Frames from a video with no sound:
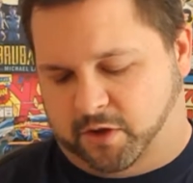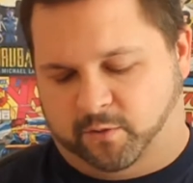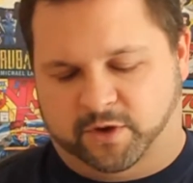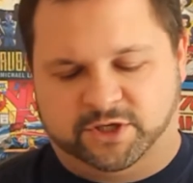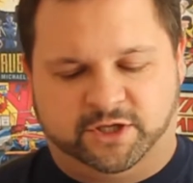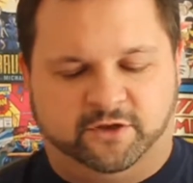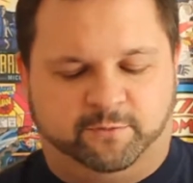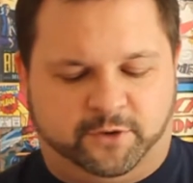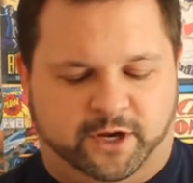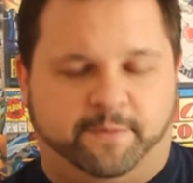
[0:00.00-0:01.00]
Originally it was
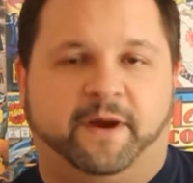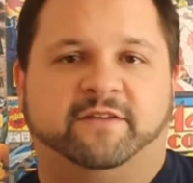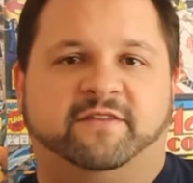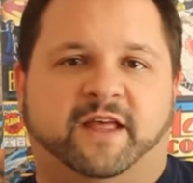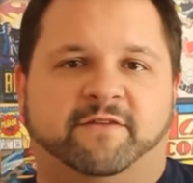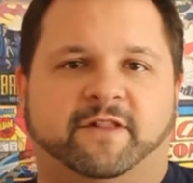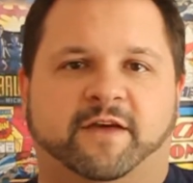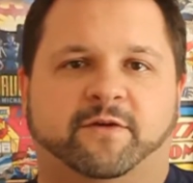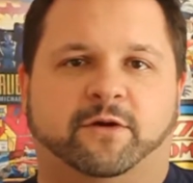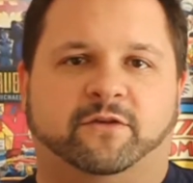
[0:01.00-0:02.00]
put out by Slave
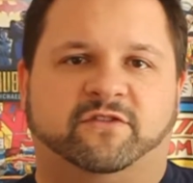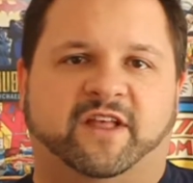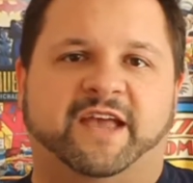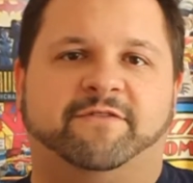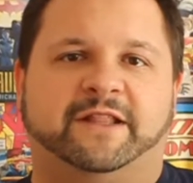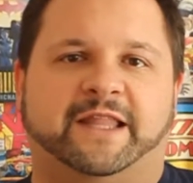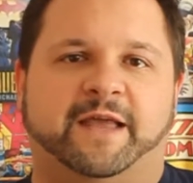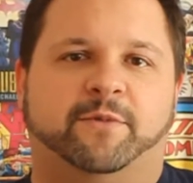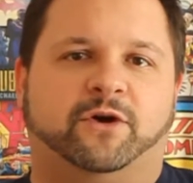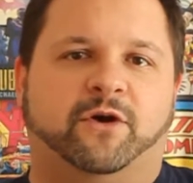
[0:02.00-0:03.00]
Labor, Slave
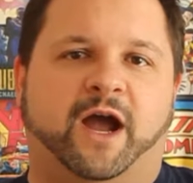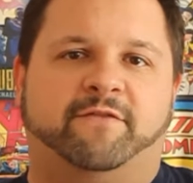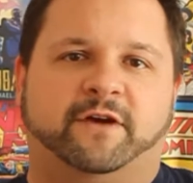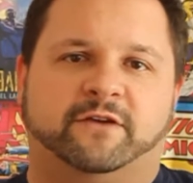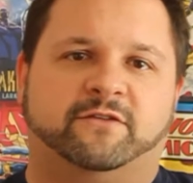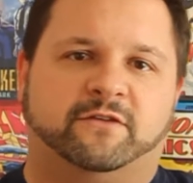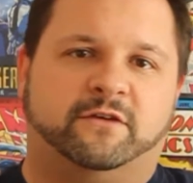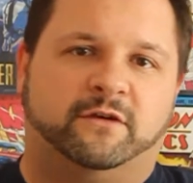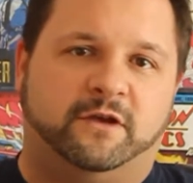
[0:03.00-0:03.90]
Labor Graphics.